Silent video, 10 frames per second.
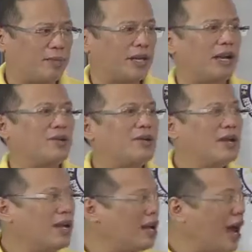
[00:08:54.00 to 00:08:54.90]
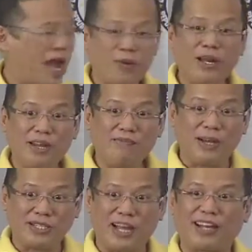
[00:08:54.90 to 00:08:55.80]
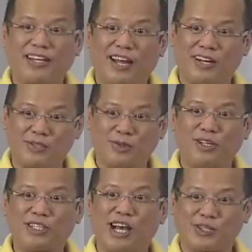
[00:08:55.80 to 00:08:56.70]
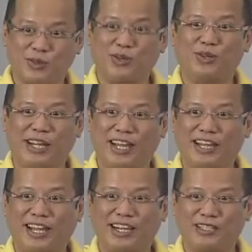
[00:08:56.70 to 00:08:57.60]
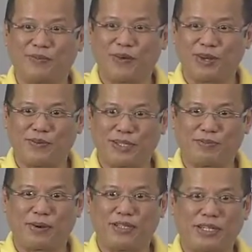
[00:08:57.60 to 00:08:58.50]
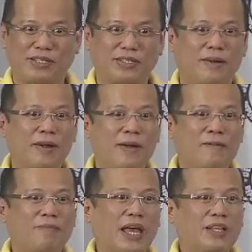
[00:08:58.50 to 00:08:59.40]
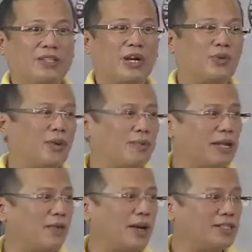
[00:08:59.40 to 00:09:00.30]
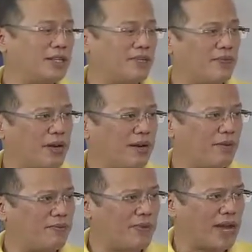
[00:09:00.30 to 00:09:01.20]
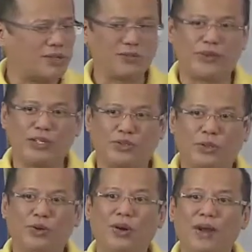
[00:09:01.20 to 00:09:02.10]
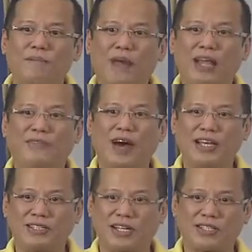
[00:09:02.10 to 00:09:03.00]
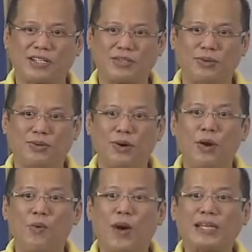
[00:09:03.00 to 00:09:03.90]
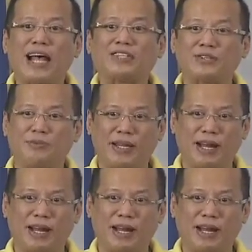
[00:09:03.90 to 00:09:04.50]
Mindanao. I will leave my secretaries to discuss with you the details of all of these projects. They in turn will be the ones for various fields to advise us as to what has to be